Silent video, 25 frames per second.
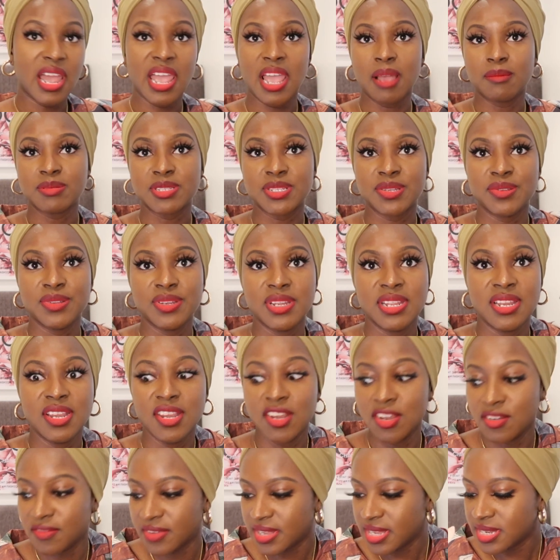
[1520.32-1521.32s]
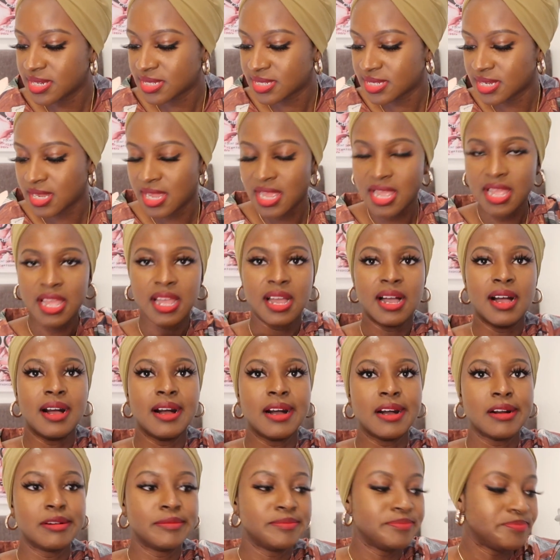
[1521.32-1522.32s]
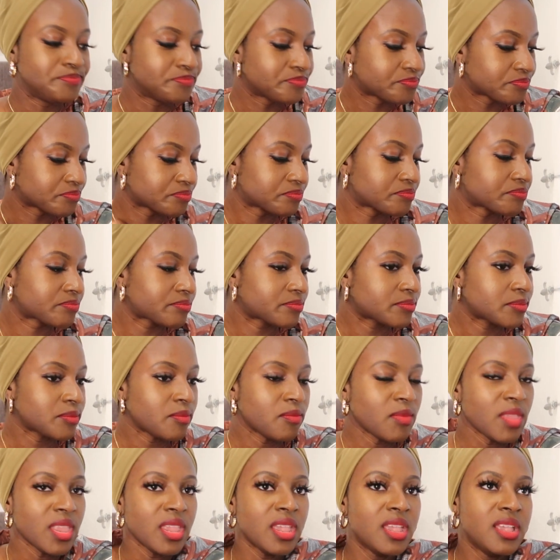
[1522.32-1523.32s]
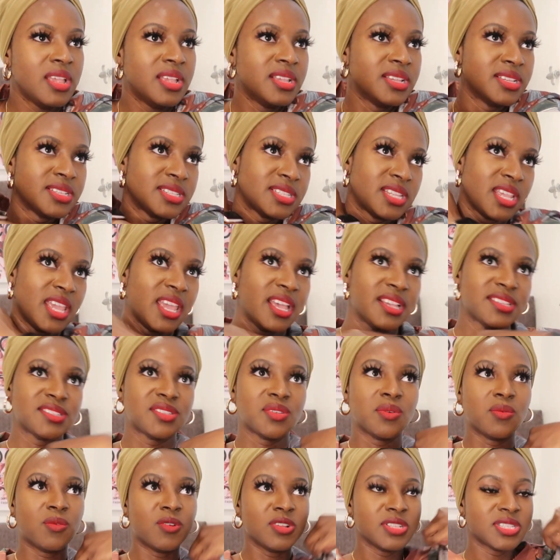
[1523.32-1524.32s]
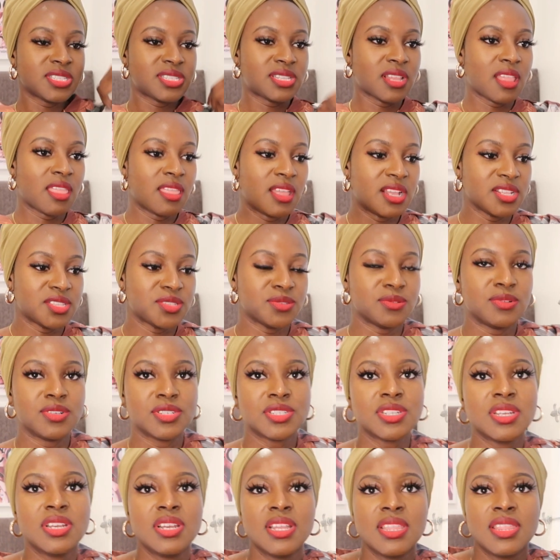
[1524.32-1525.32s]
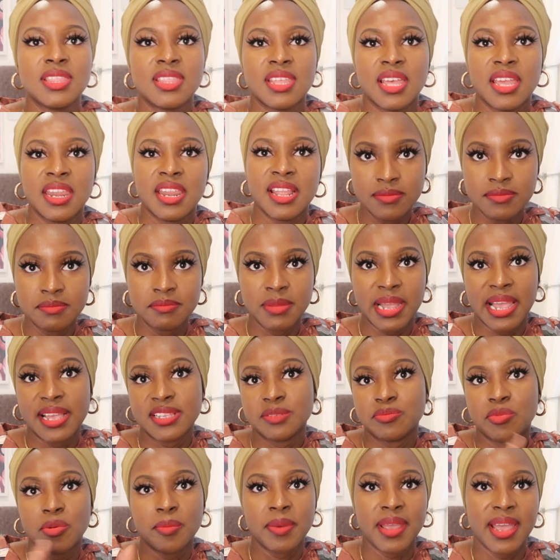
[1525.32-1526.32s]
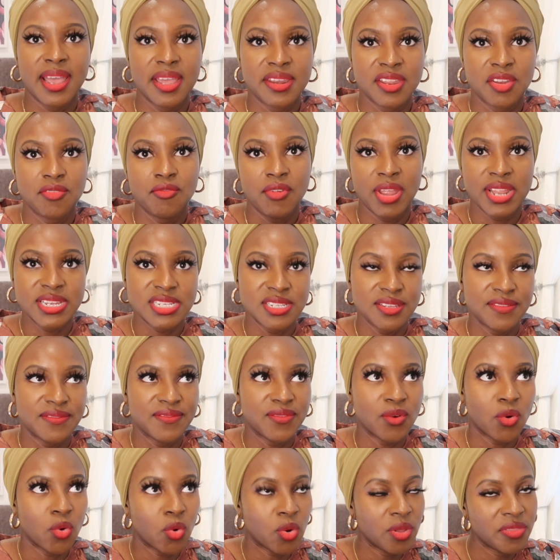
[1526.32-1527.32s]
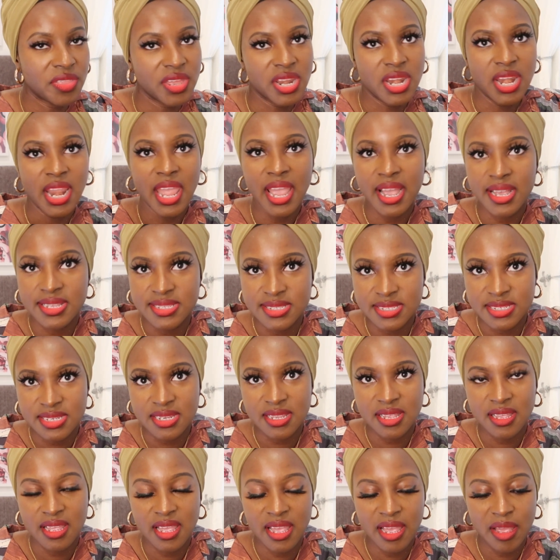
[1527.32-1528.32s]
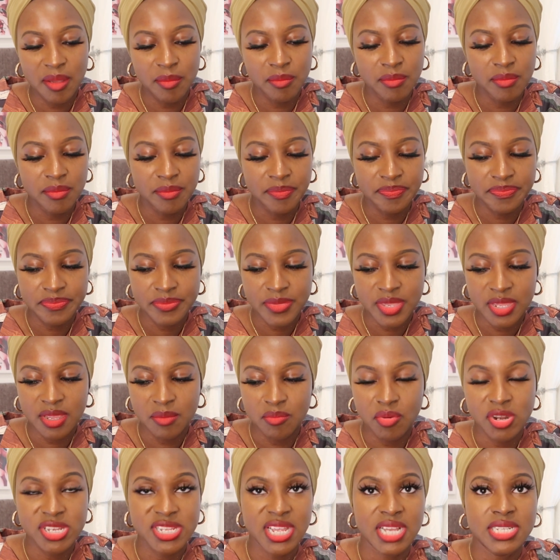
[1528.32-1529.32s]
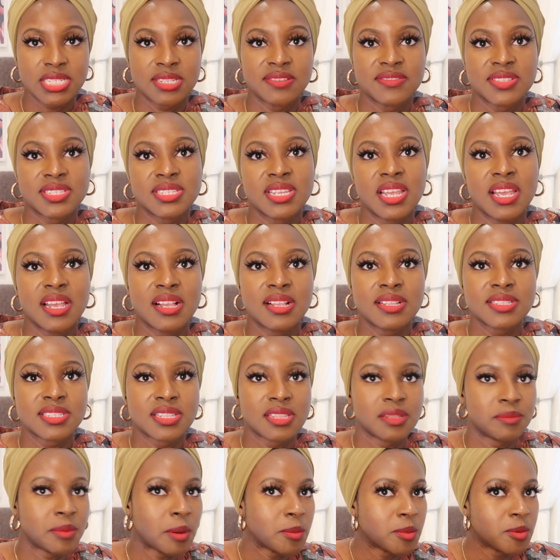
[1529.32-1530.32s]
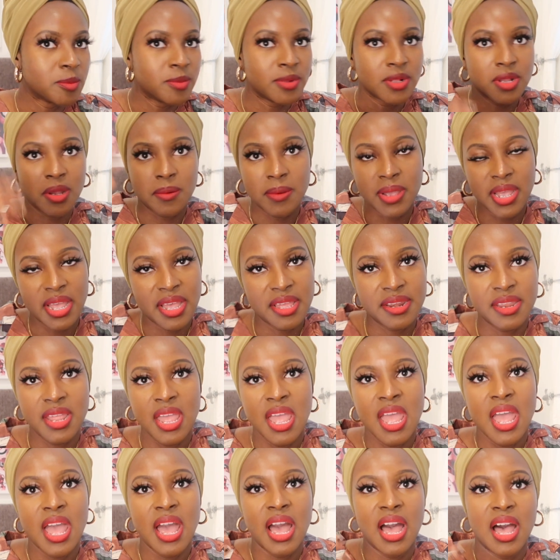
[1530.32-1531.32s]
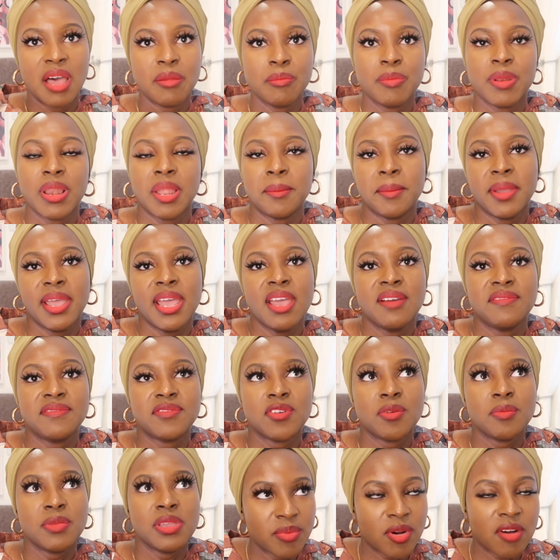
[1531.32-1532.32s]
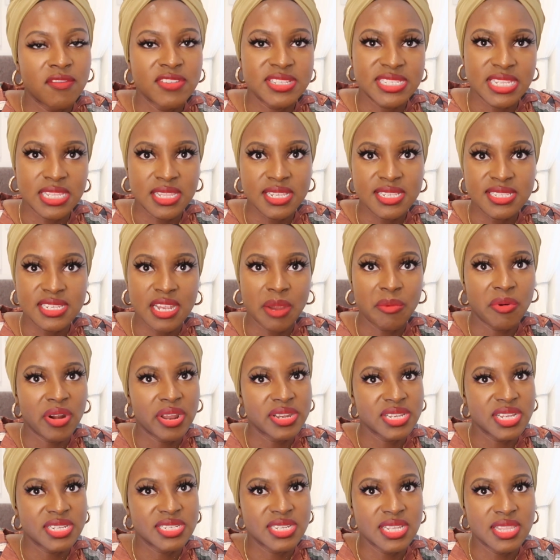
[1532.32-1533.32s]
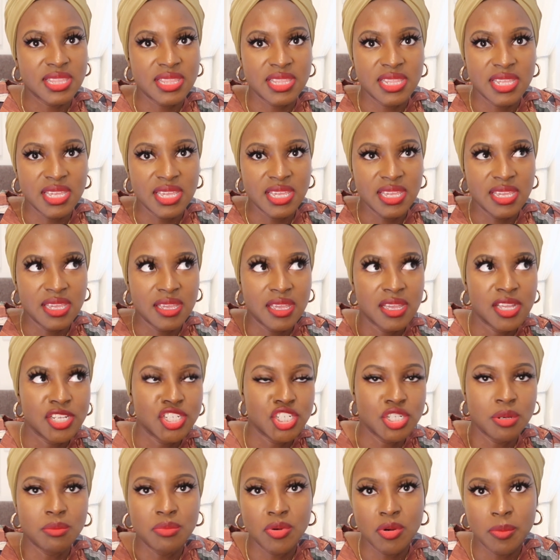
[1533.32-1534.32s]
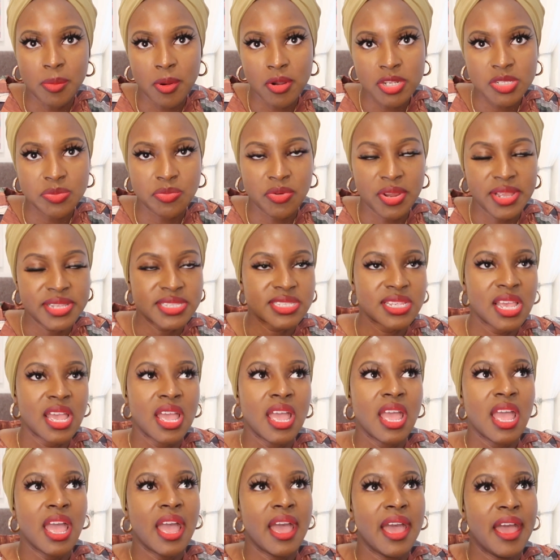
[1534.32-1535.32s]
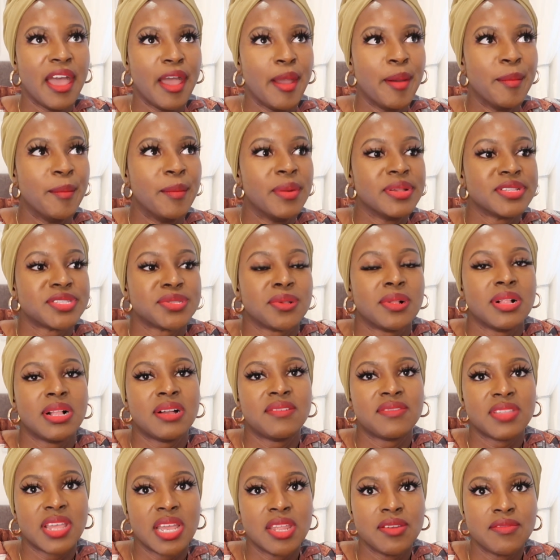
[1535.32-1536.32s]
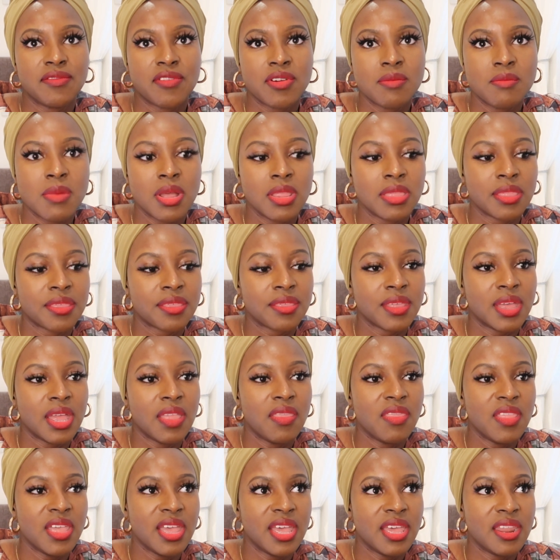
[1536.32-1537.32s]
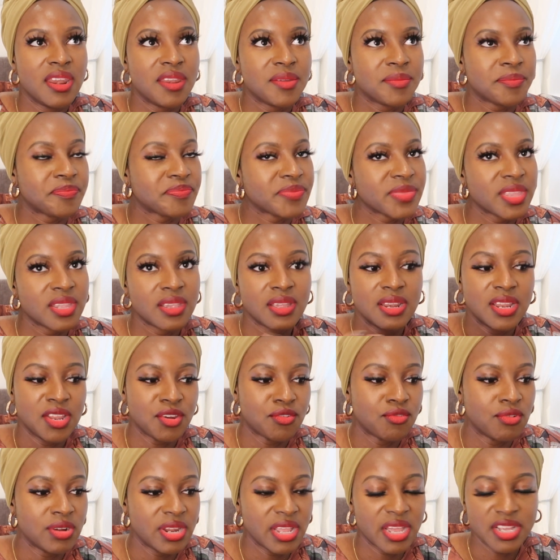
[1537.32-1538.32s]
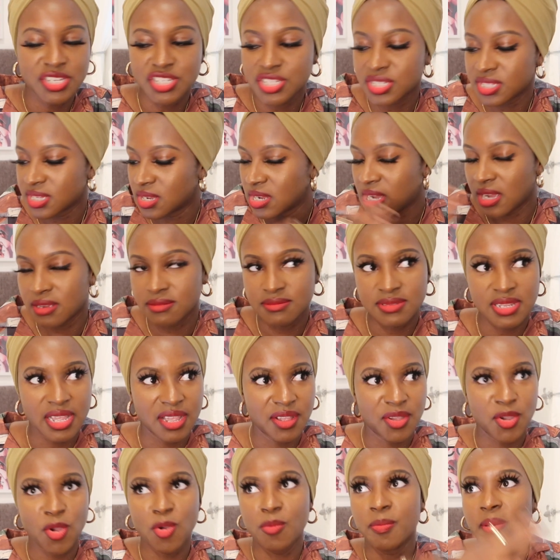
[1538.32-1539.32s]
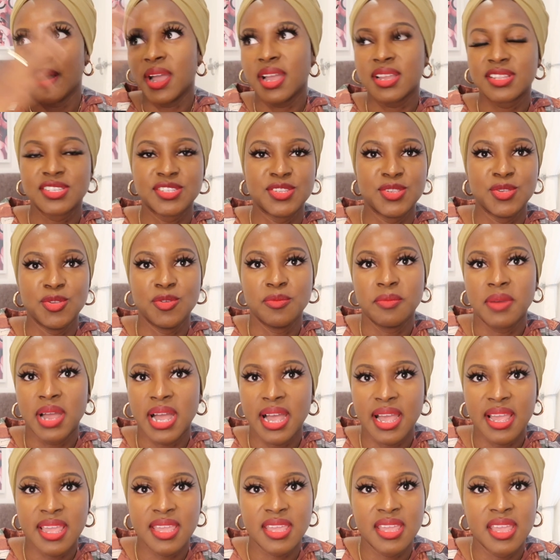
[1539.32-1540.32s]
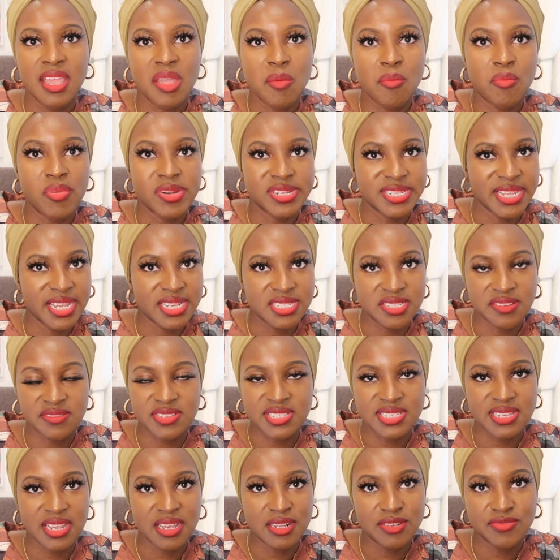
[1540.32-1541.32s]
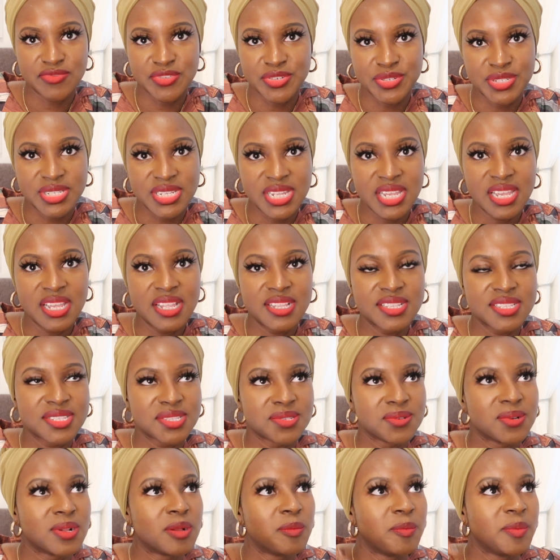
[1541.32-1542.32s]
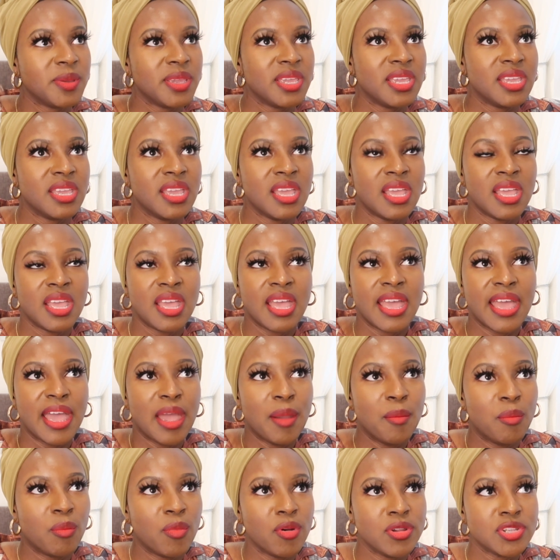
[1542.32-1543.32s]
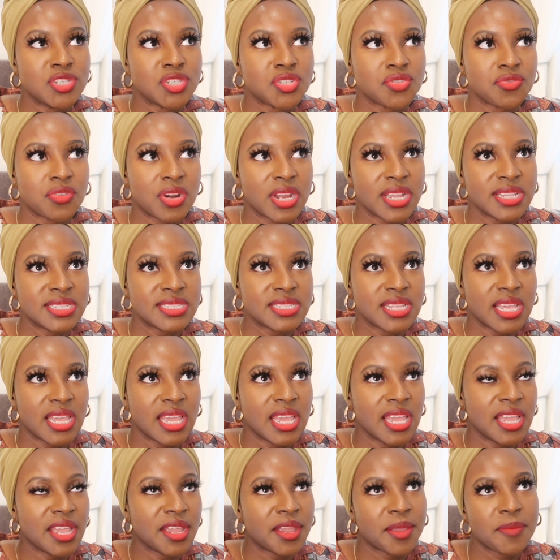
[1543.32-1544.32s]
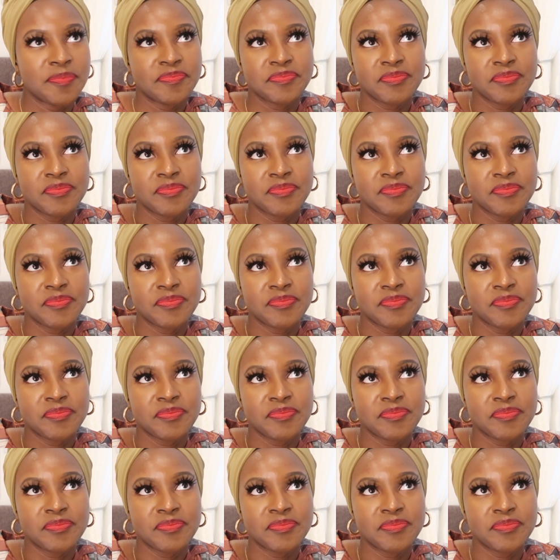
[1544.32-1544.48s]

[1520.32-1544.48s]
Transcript: I absolutely love it. So yeah, so once that's all done, then my hair's prepared and ready for the next protective styles. Then my mum will go ahead and pull up my hair for me. But obviously this time around I did the jumbo box braids, so I'll have that in for a month, and then literally I just like go back to my protective style routine. So I'll be moisturizing